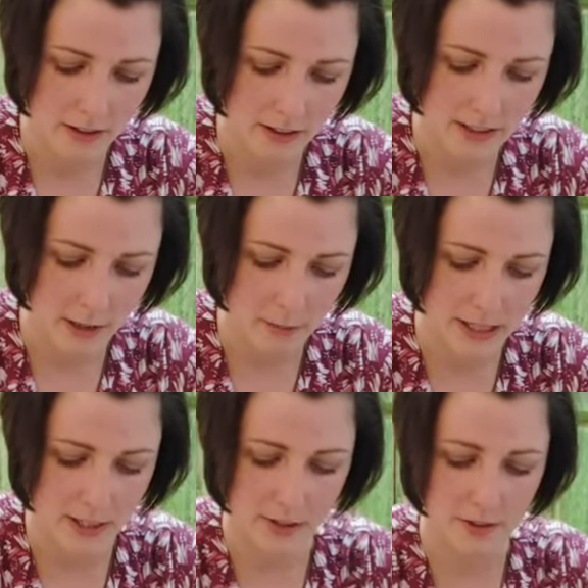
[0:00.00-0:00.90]
because that
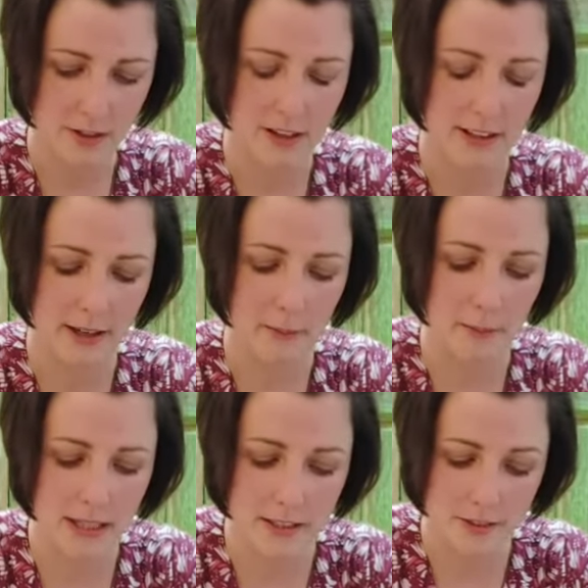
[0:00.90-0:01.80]
means it
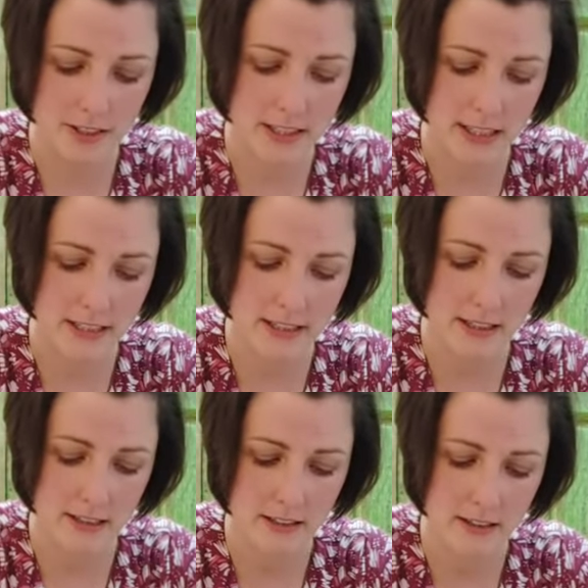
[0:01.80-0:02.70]
will sit
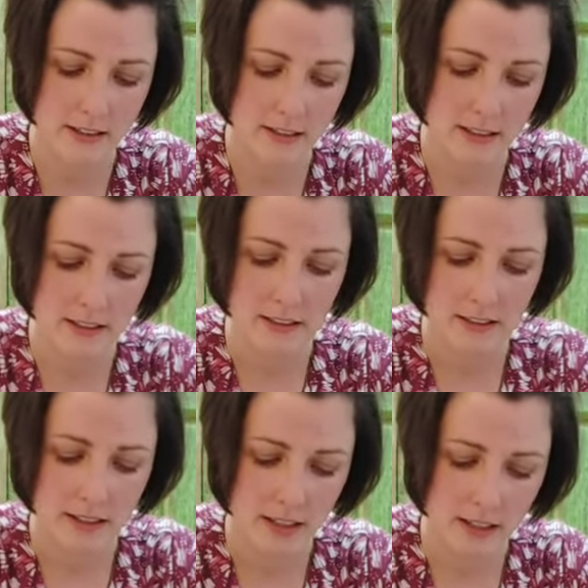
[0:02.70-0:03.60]

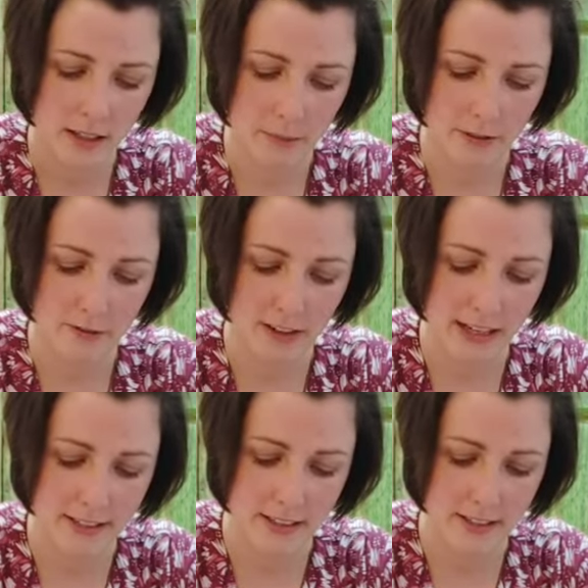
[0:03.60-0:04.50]
a bit
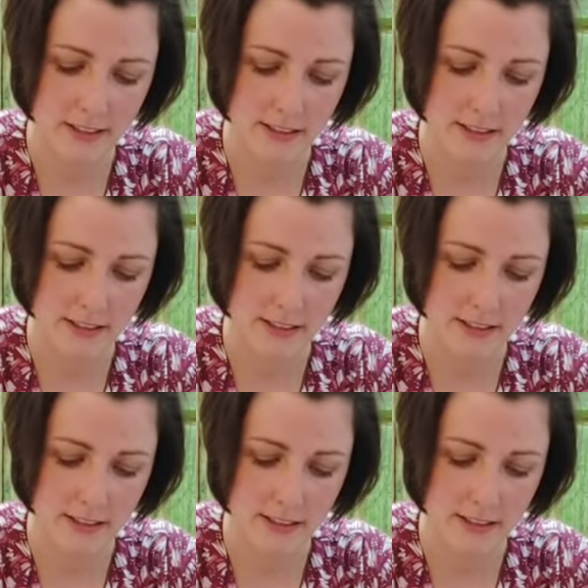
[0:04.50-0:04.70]
flatter.